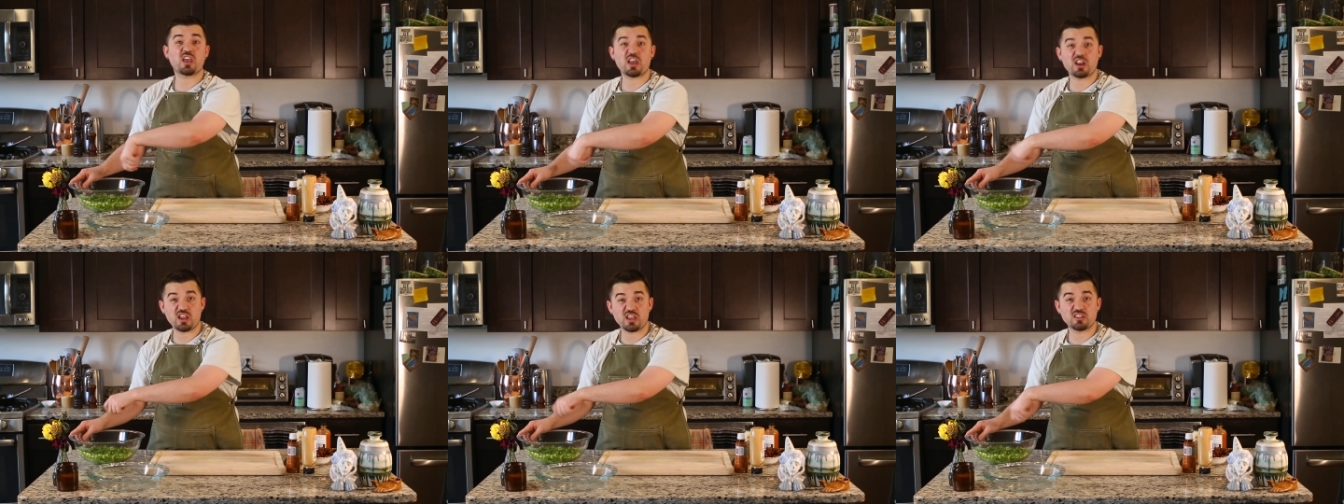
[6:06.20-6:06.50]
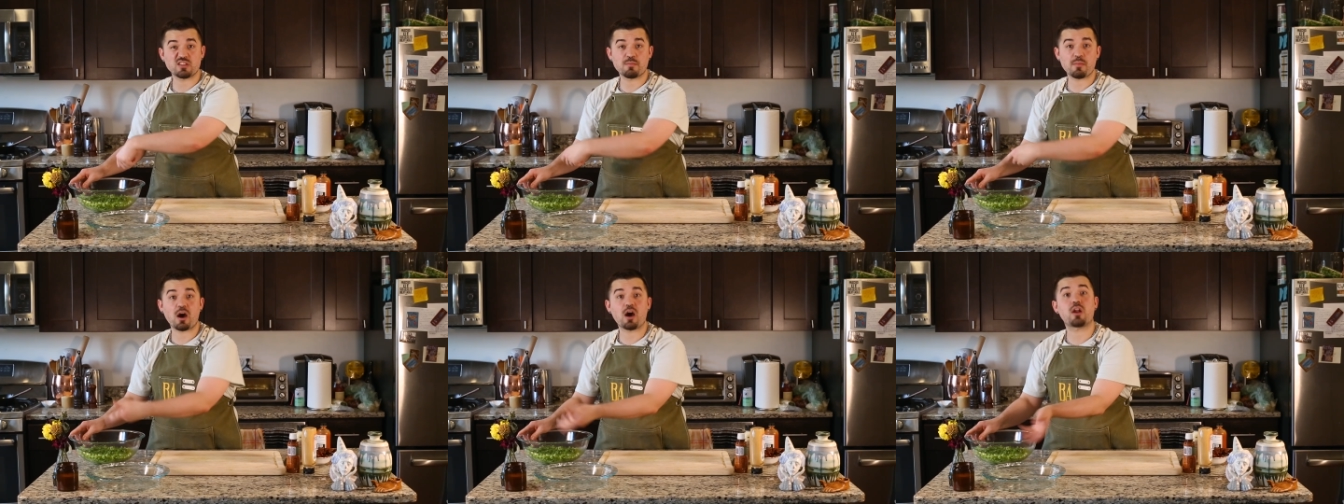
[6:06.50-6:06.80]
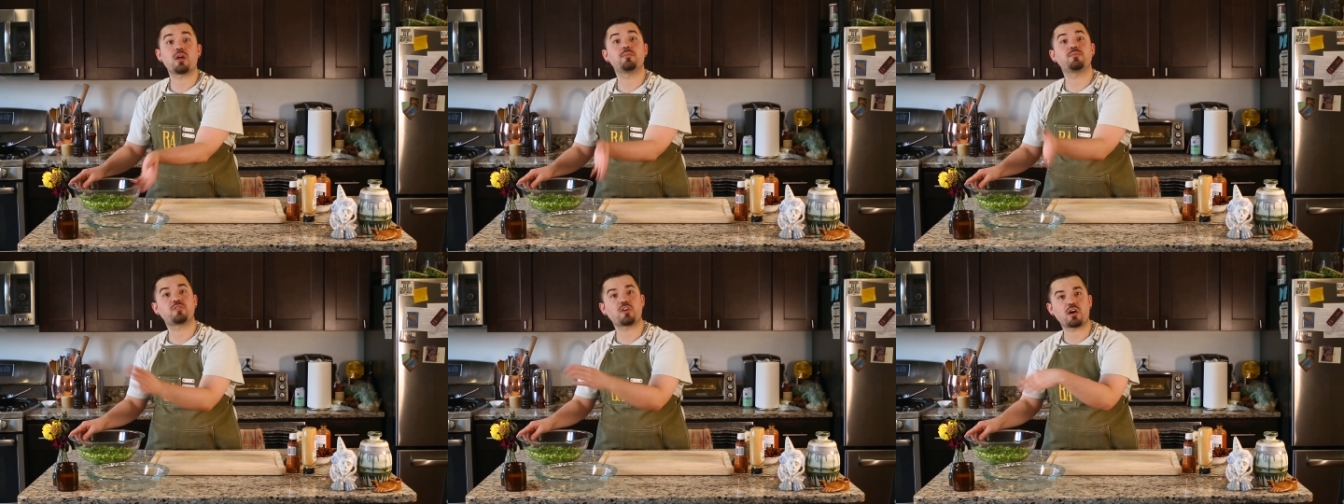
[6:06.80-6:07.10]
get it in the
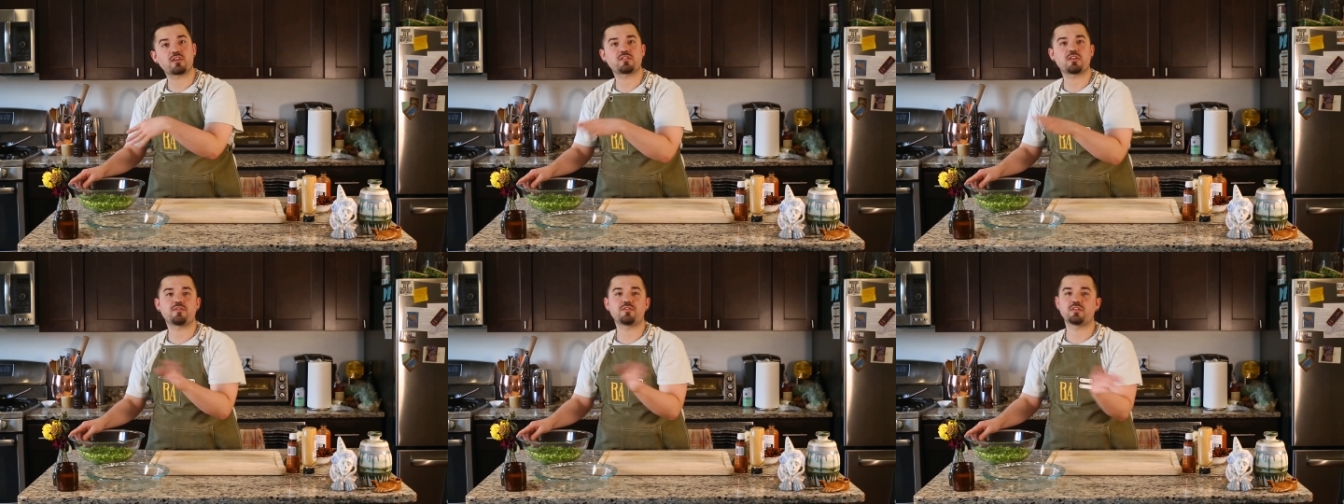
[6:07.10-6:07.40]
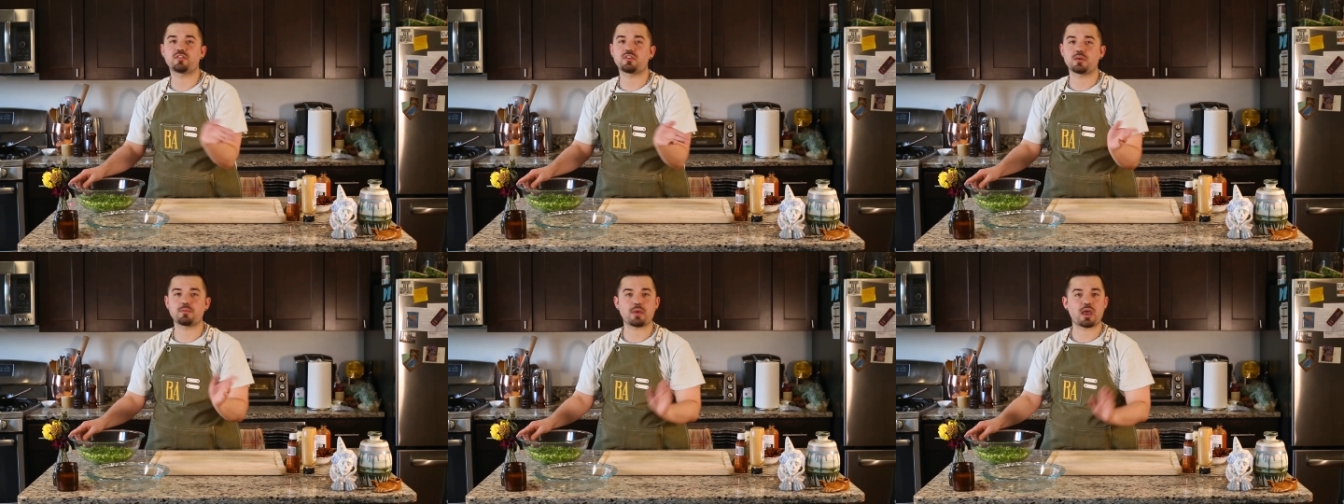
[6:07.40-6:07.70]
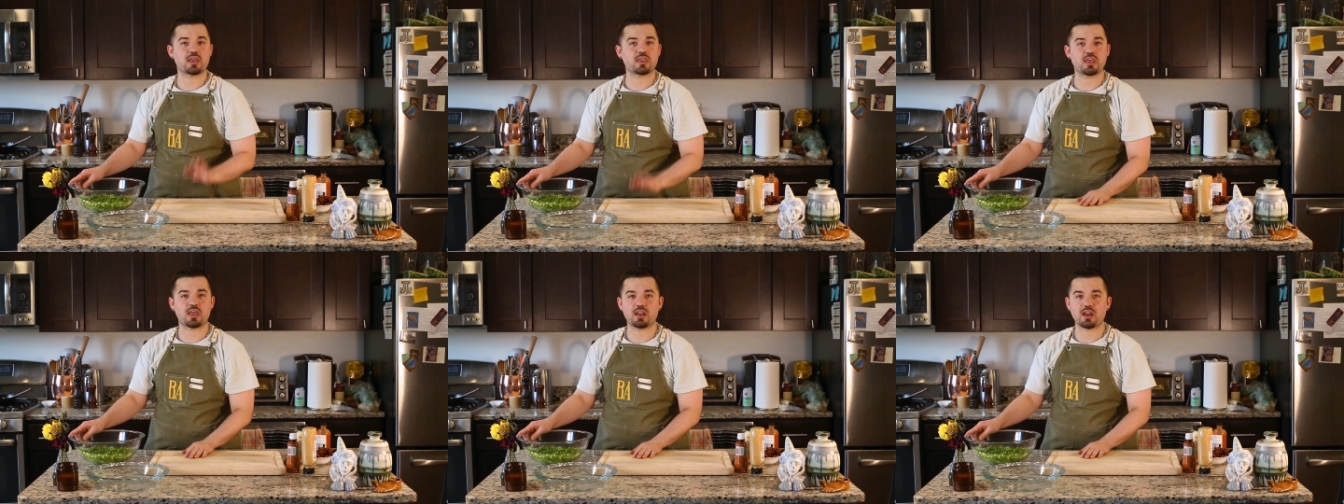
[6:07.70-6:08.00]
bottom, toss everything
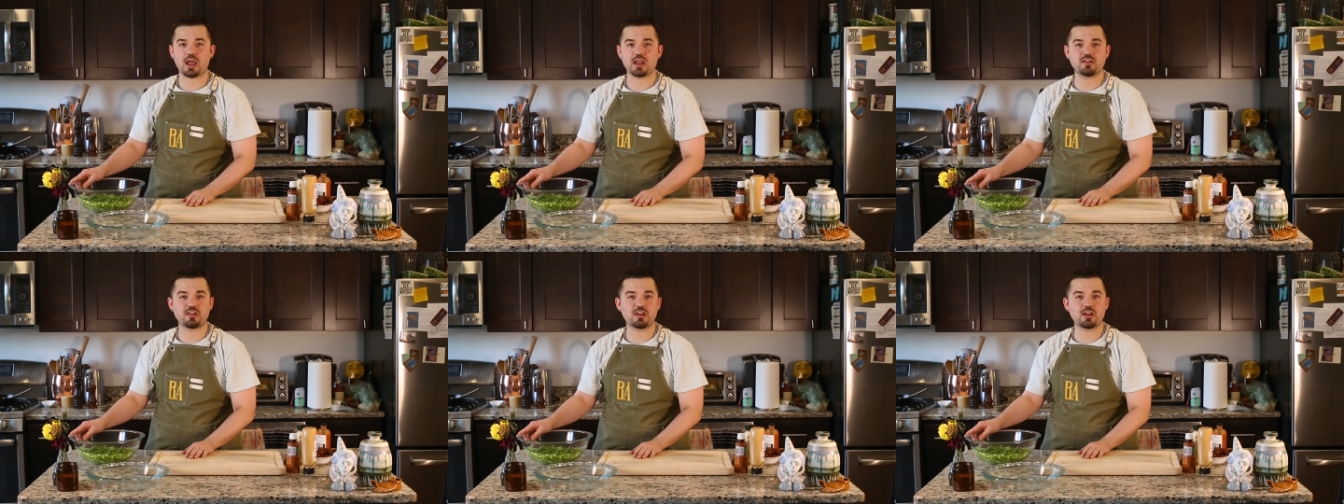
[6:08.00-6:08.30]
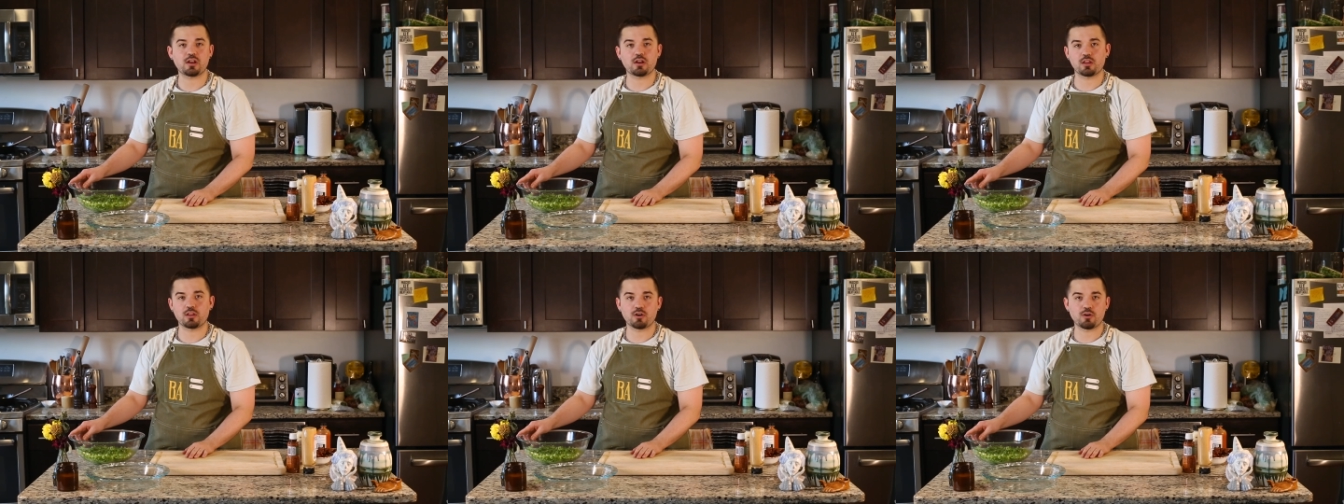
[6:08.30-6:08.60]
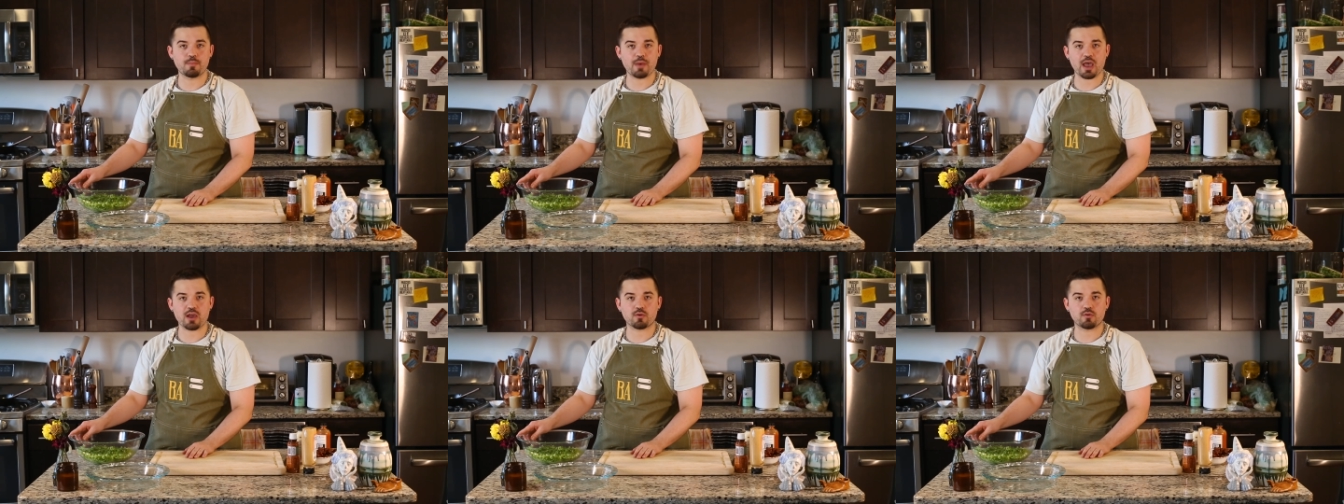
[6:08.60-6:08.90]
back in. I did it a
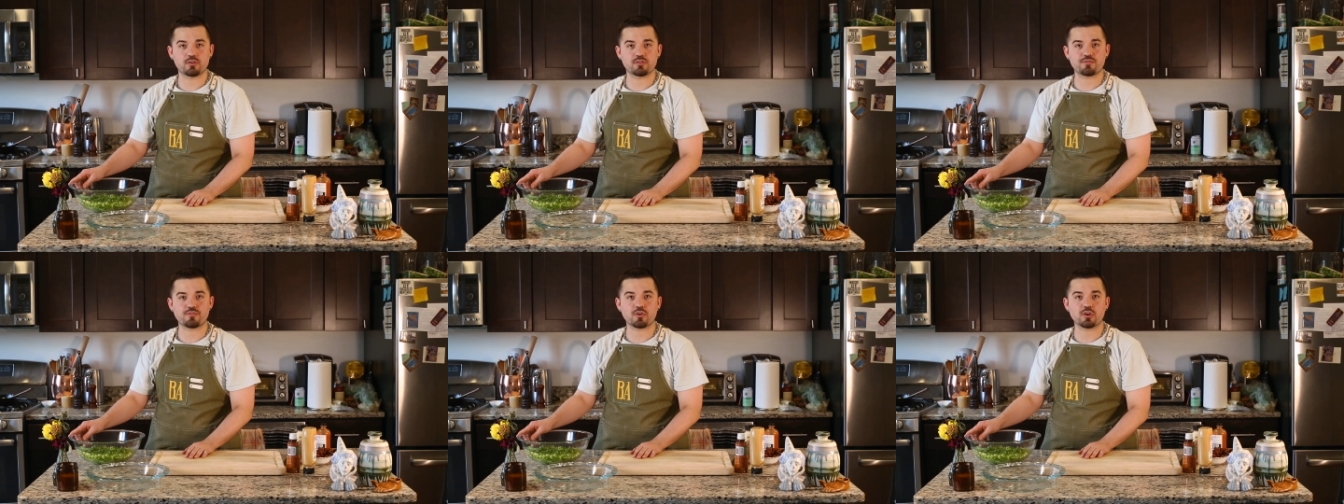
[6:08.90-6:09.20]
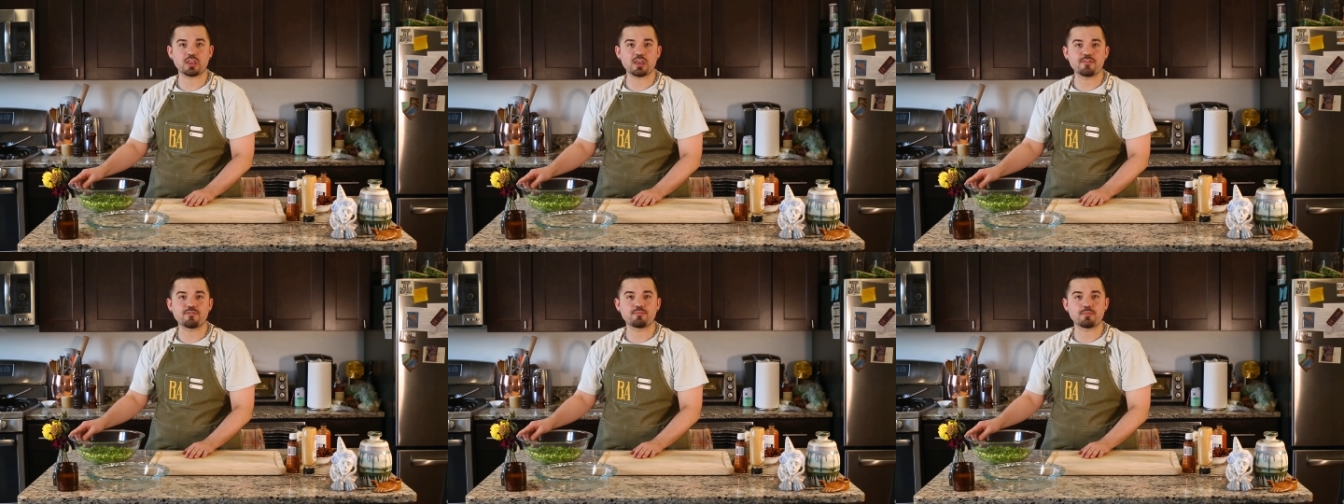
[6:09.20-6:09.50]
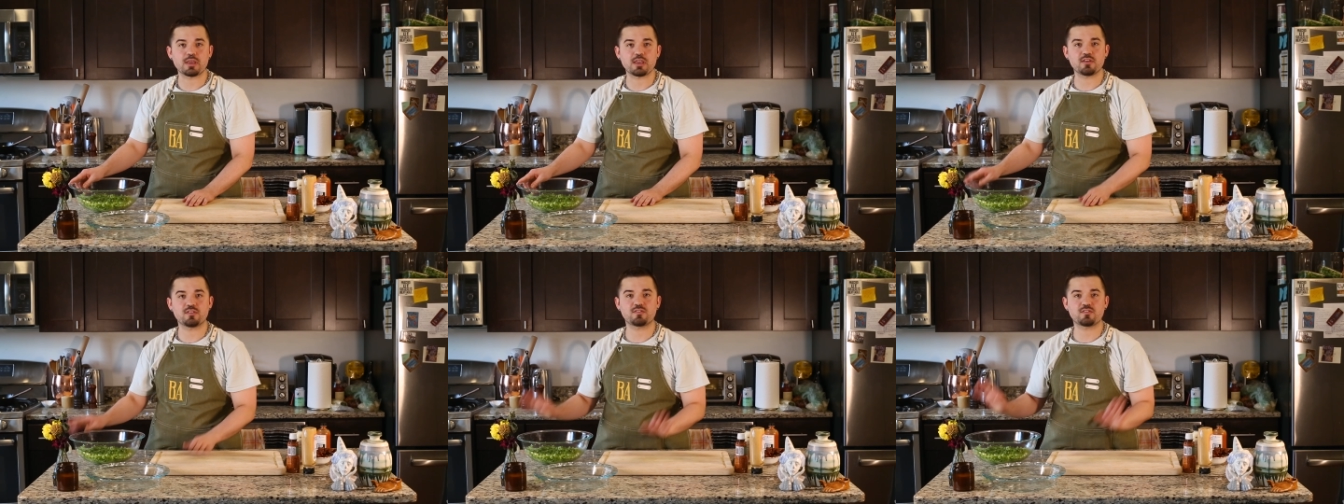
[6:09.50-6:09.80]
little backwards. Forgive
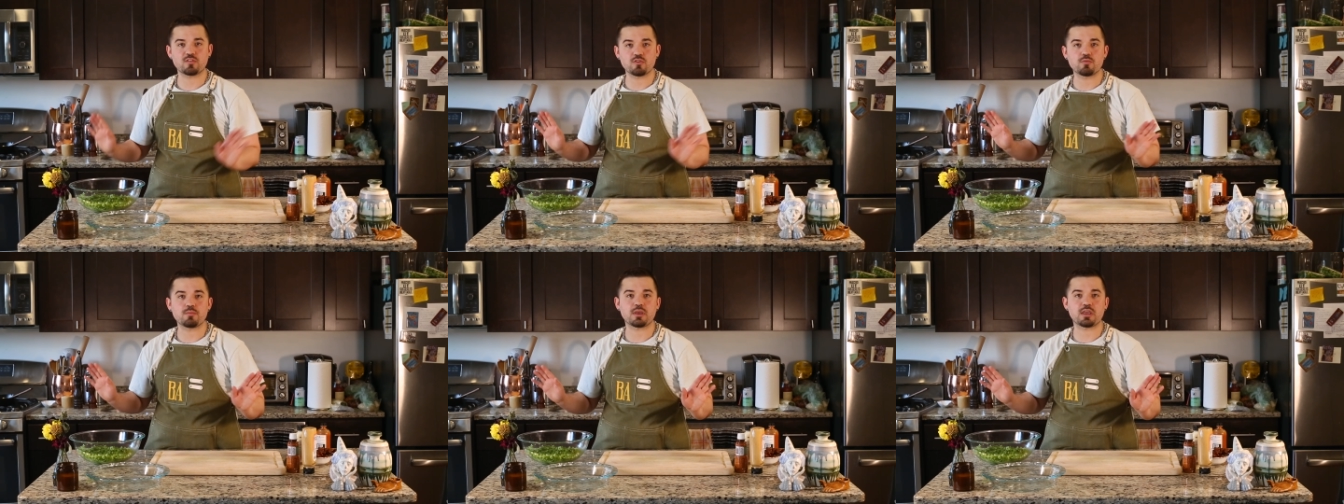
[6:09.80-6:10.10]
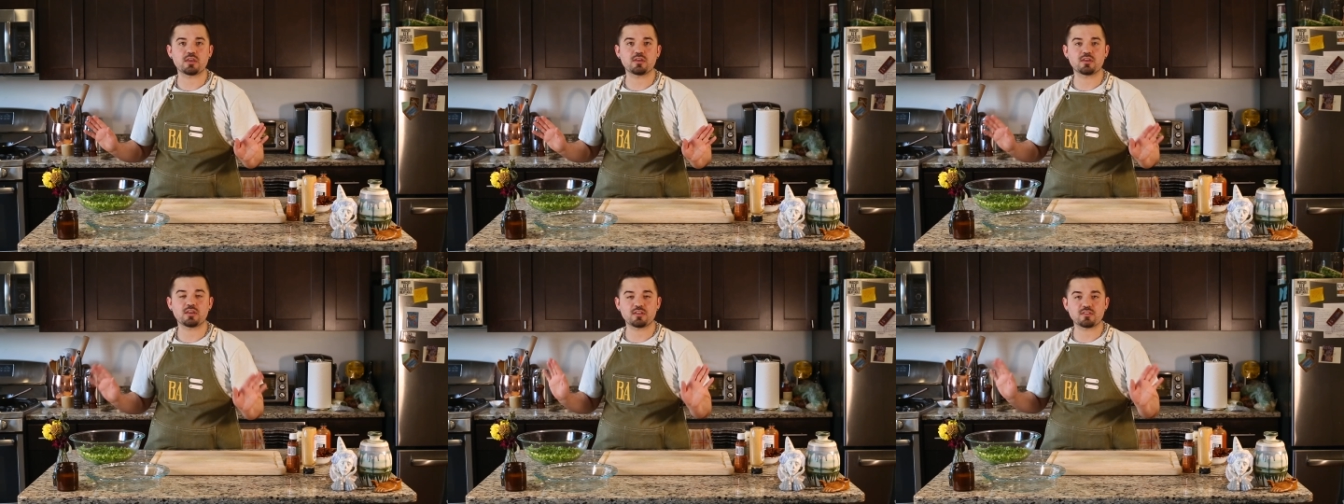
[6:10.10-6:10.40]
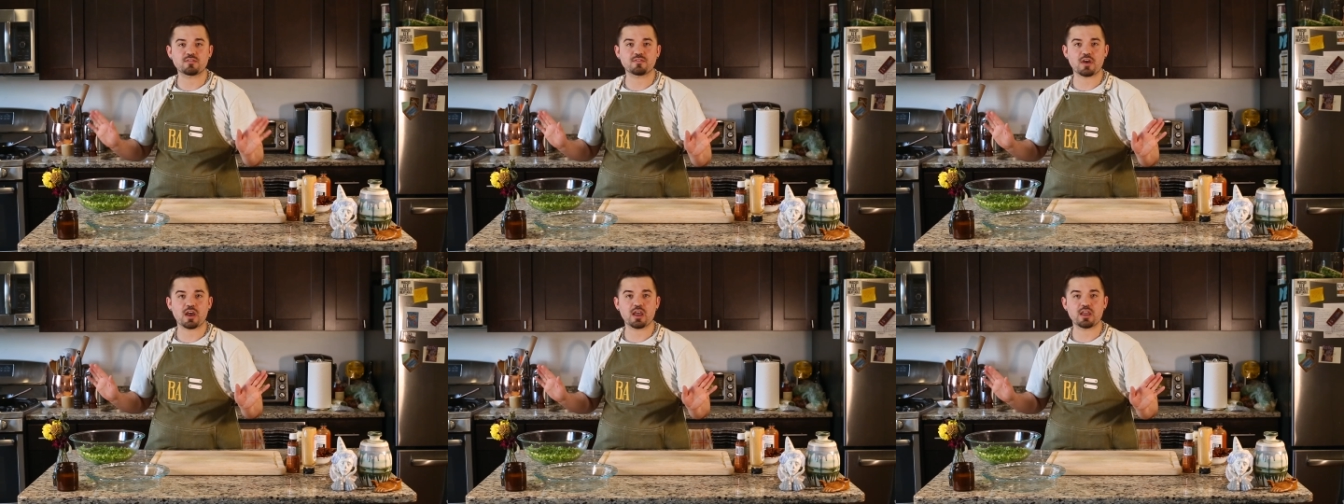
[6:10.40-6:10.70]
me. Sue me.
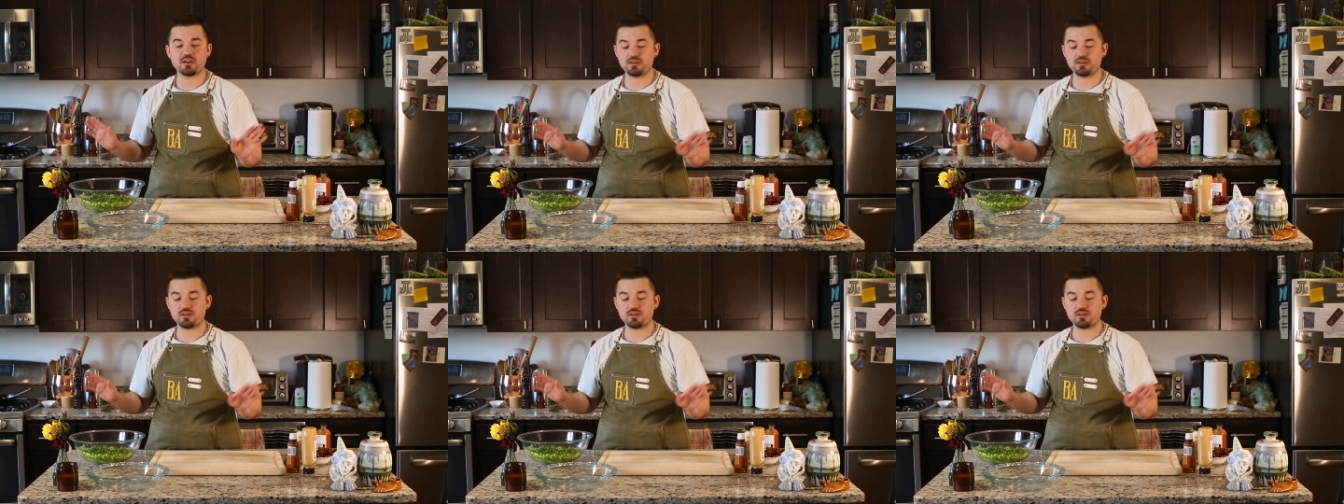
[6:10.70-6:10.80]
It's fine.